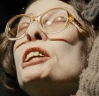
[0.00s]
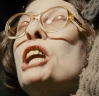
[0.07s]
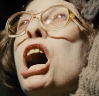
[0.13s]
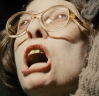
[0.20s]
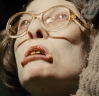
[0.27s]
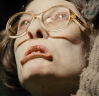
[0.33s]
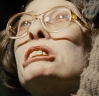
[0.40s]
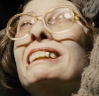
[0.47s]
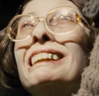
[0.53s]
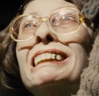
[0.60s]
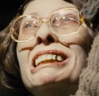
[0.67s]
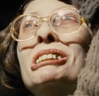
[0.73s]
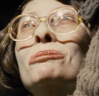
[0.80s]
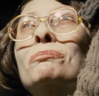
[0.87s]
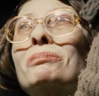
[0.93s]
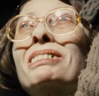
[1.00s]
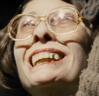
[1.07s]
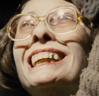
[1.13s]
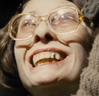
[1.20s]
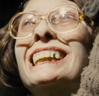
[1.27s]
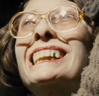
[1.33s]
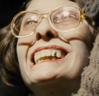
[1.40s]
children are with the
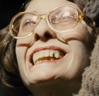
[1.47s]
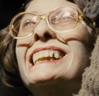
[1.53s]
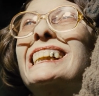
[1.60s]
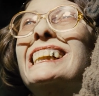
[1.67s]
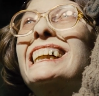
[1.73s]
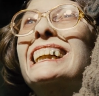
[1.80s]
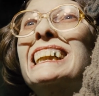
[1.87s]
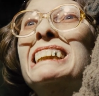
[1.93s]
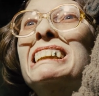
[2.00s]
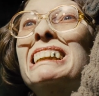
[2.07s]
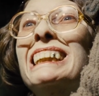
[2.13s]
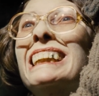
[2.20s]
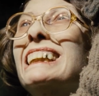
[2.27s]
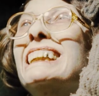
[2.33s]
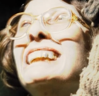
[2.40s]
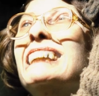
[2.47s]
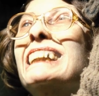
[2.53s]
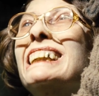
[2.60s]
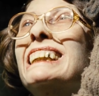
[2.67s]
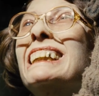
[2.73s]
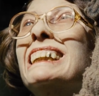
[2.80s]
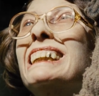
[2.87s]
train's captain, Wilford.
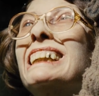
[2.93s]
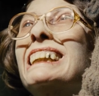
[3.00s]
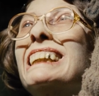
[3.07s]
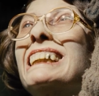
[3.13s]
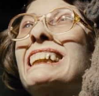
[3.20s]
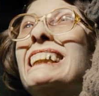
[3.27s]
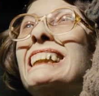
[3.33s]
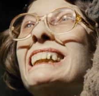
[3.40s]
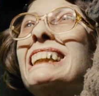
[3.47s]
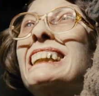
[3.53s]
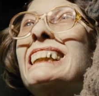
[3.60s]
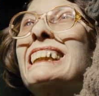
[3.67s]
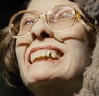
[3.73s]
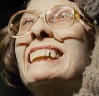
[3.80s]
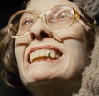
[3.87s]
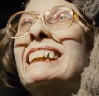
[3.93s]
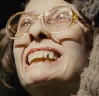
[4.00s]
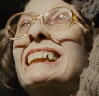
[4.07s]
She is unaware of his